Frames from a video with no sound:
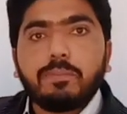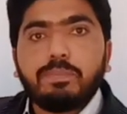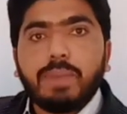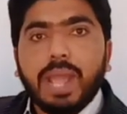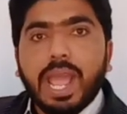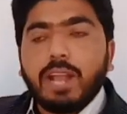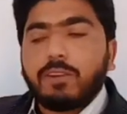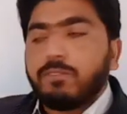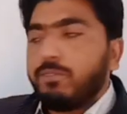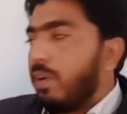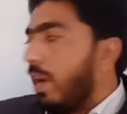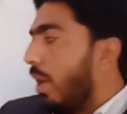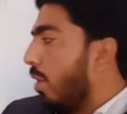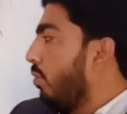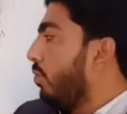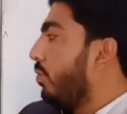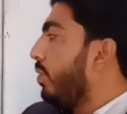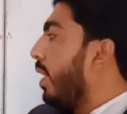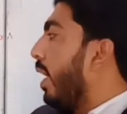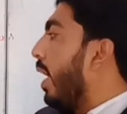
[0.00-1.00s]
back
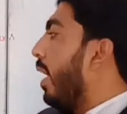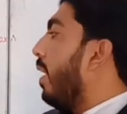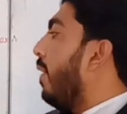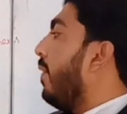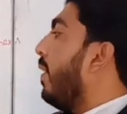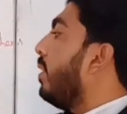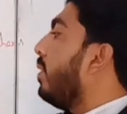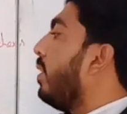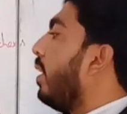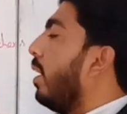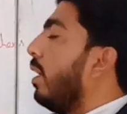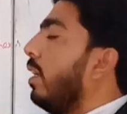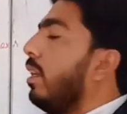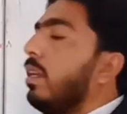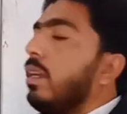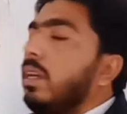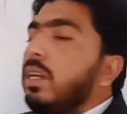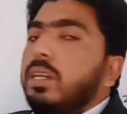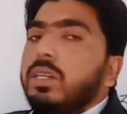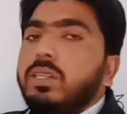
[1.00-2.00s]
vowels. Another
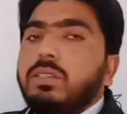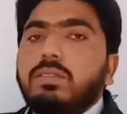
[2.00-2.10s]
thing,